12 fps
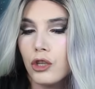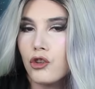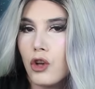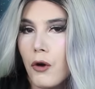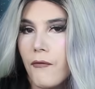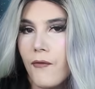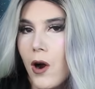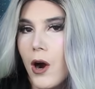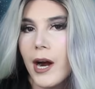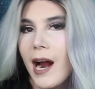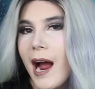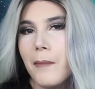So
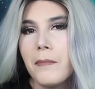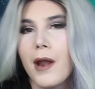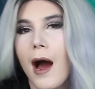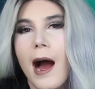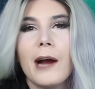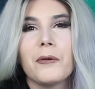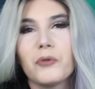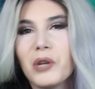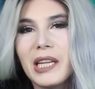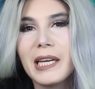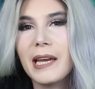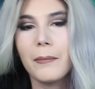far, I'm not
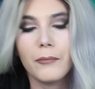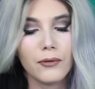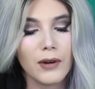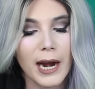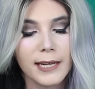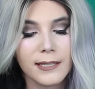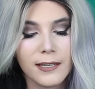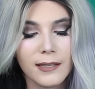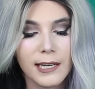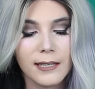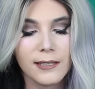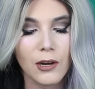really impressed.
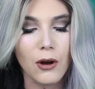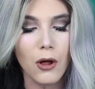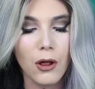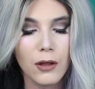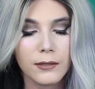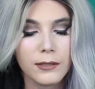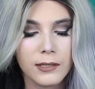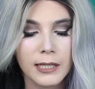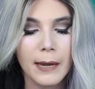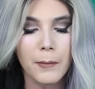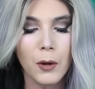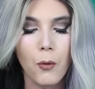These all
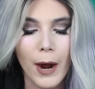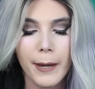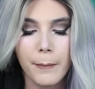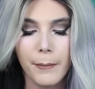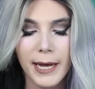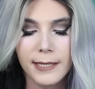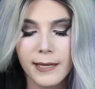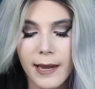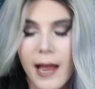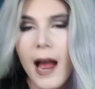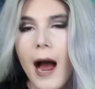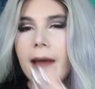seem quite
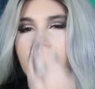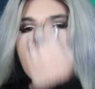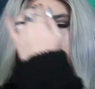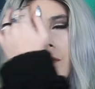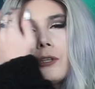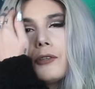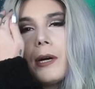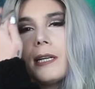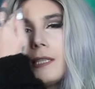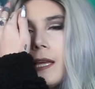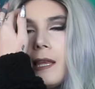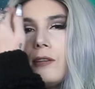basic. I thought they were trying
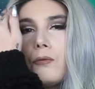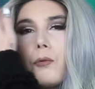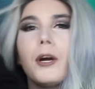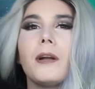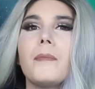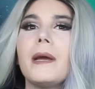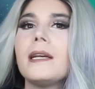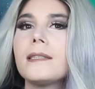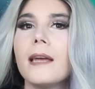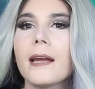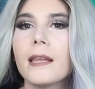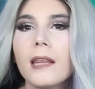to say these weren't
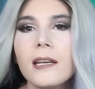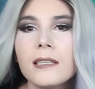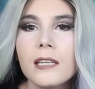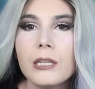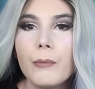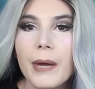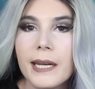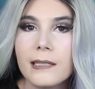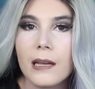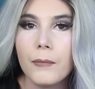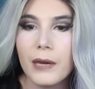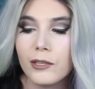basic. This is
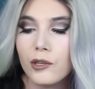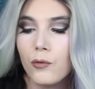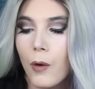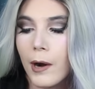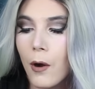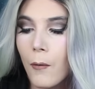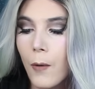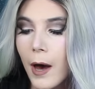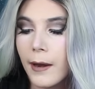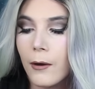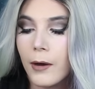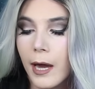basic bitch
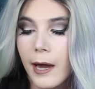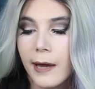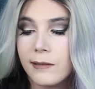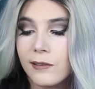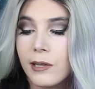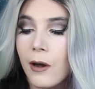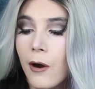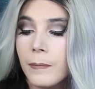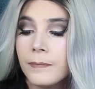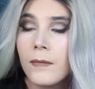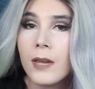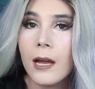101, okay?
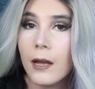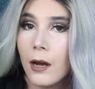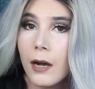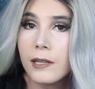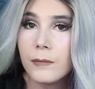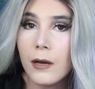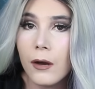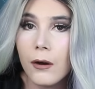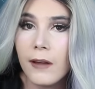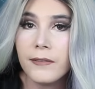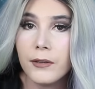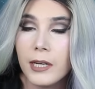So
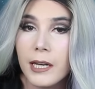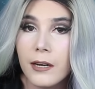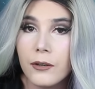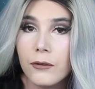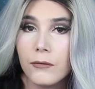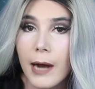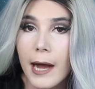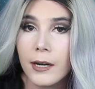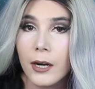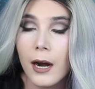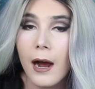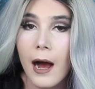Cosmo, if you need a new
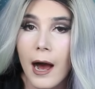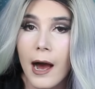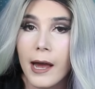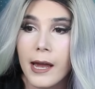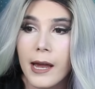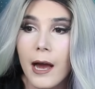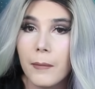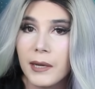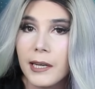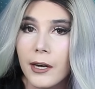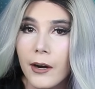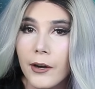writer, hi, I'm
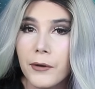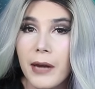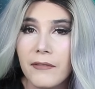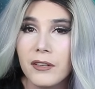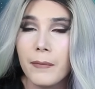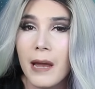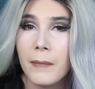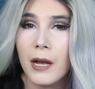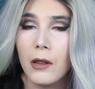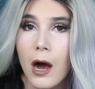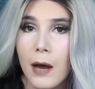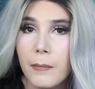here. You'd have to pay me
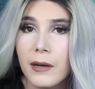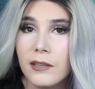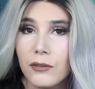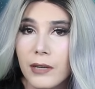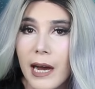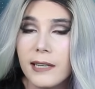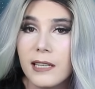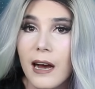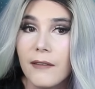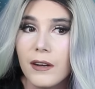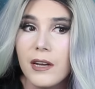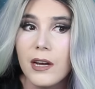a lot because you guys
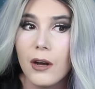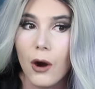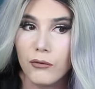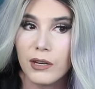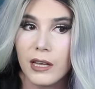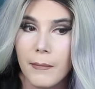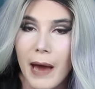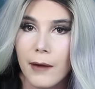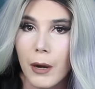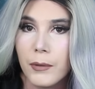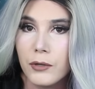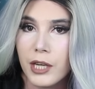have a really
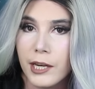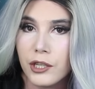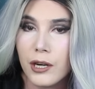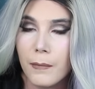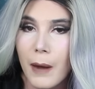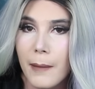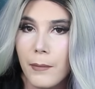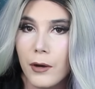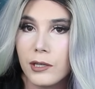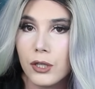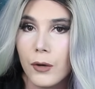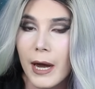bad reputation in my
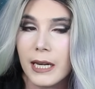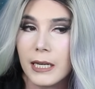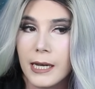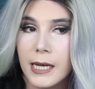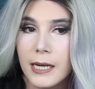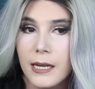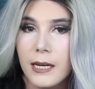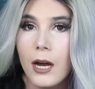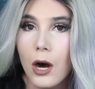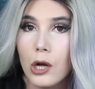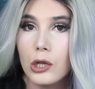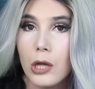book, so I'd need
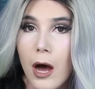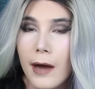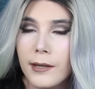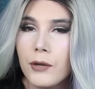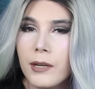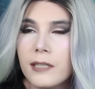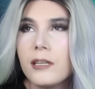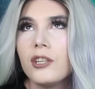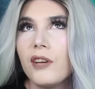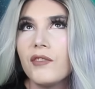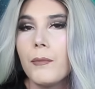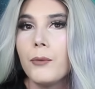a lot. You'd
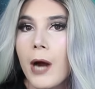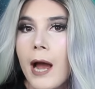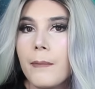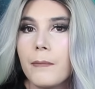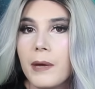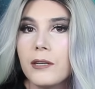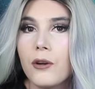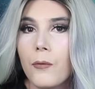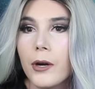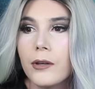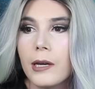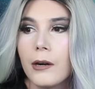essentially have to bribe me to
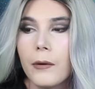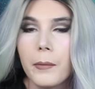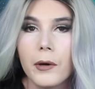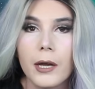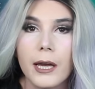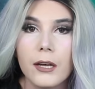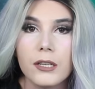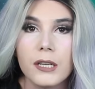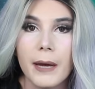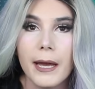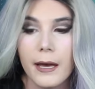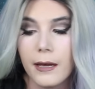work there or put a gun
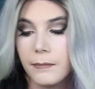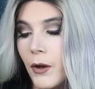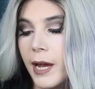to my head.